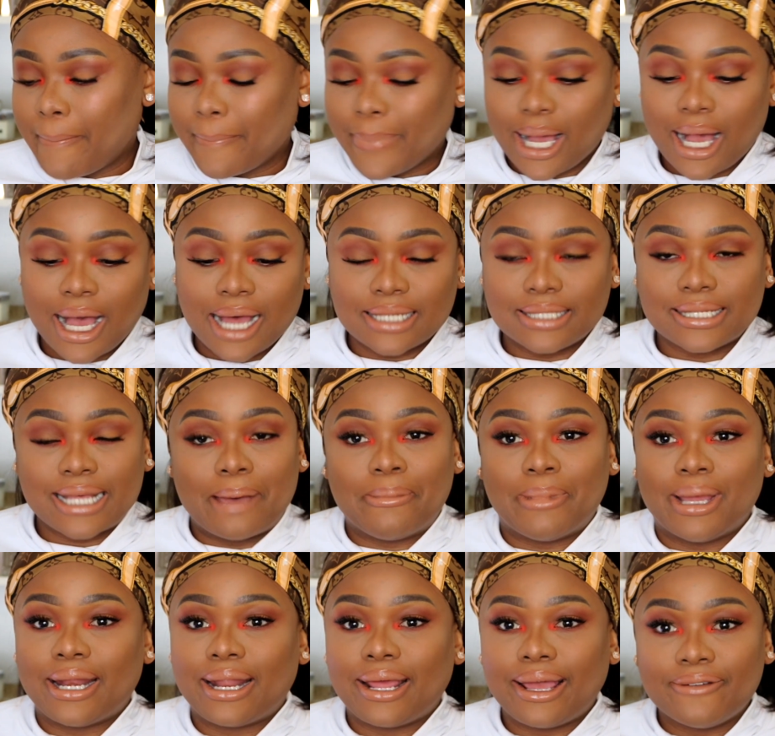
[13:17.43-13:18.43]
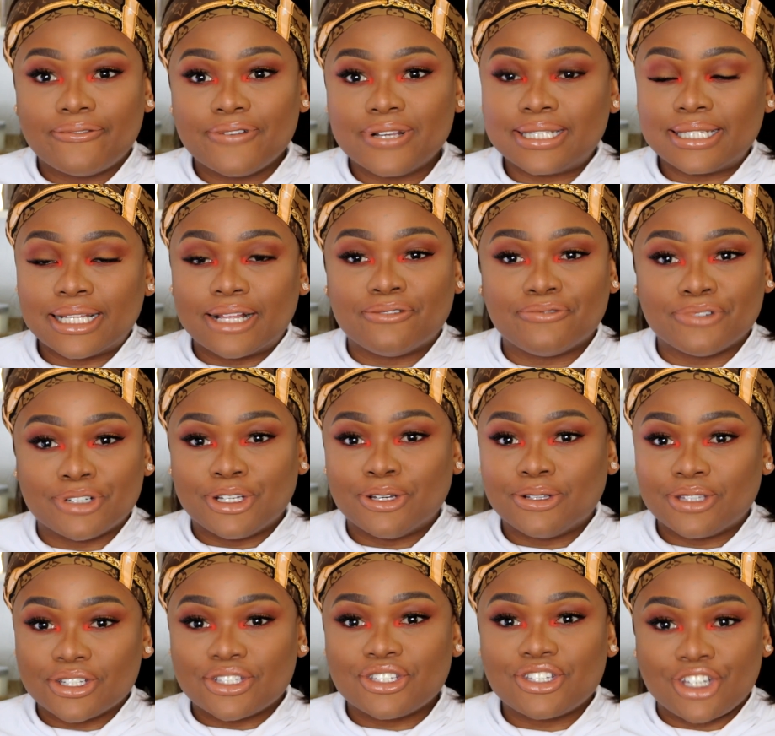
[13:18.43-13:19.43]
But god damn it, every single
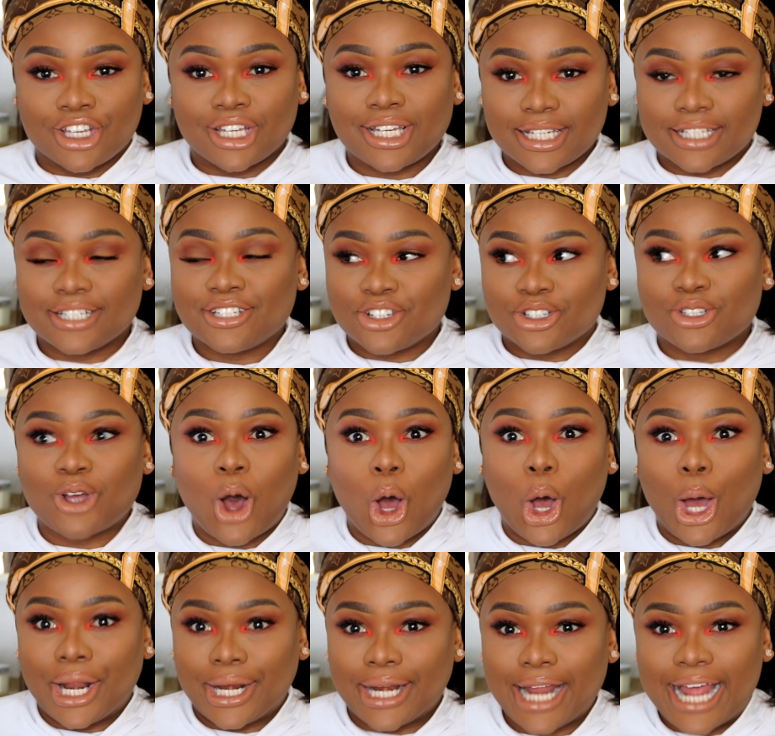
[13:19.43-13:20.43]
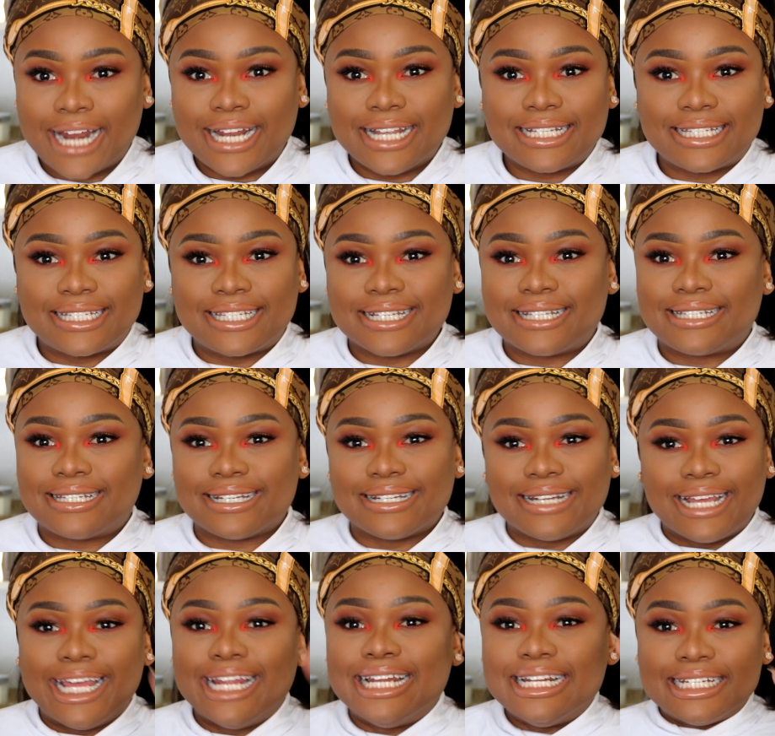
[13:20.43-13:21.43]
video this chick is just on, and it's just
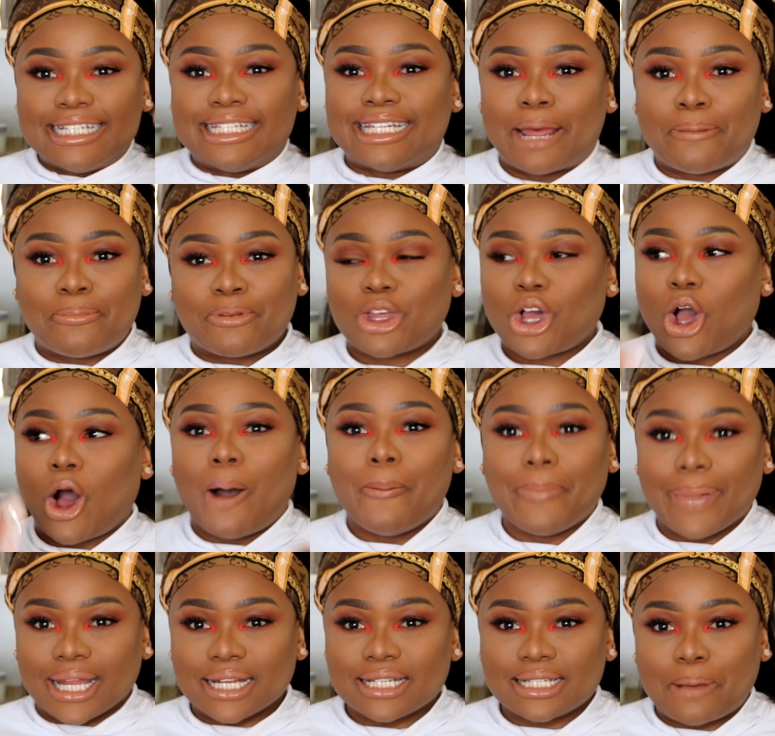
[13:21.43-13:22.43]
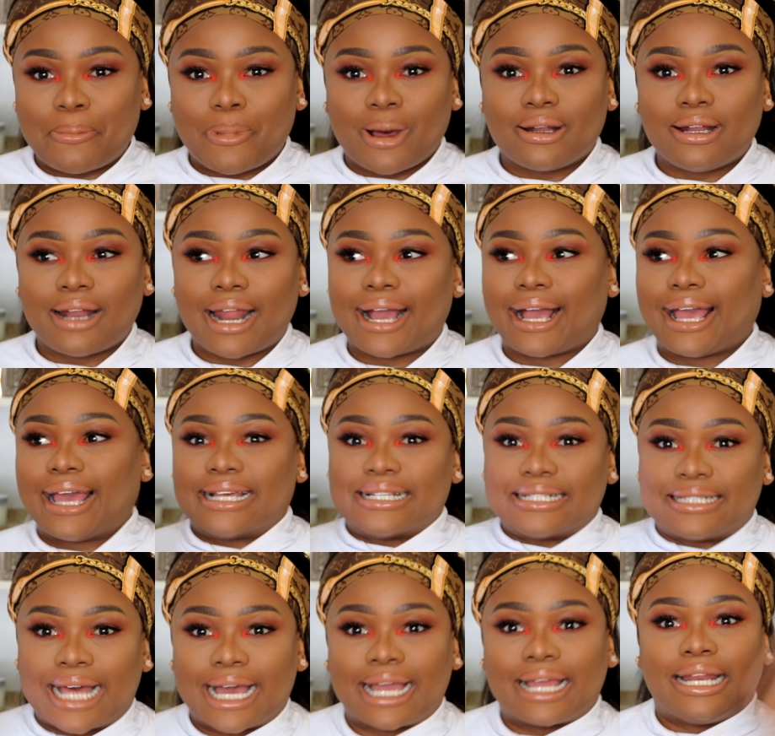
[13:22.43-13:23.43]
an in-depth comment about like
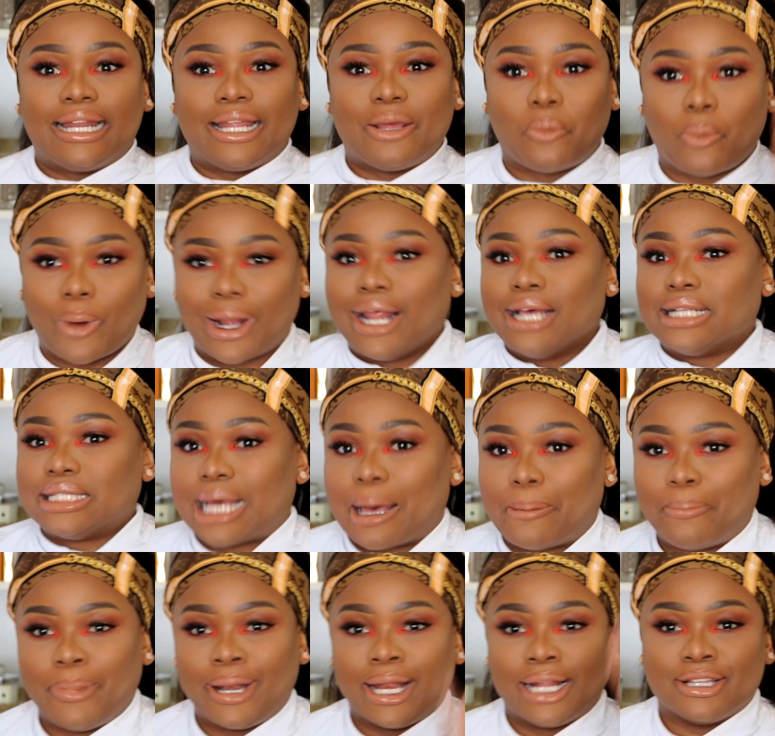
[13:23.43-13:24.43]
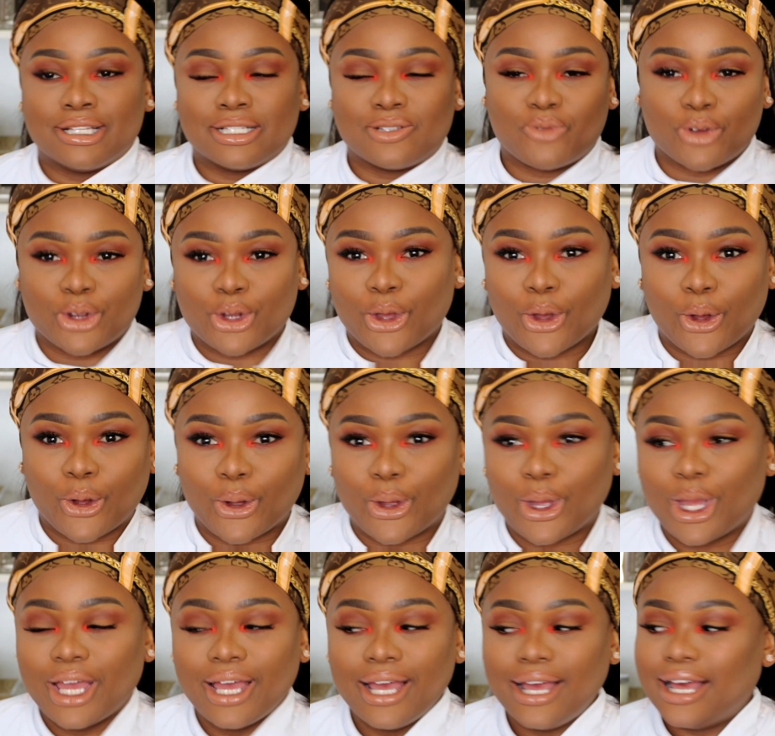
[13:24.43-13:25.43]
exactly what has happened in this video.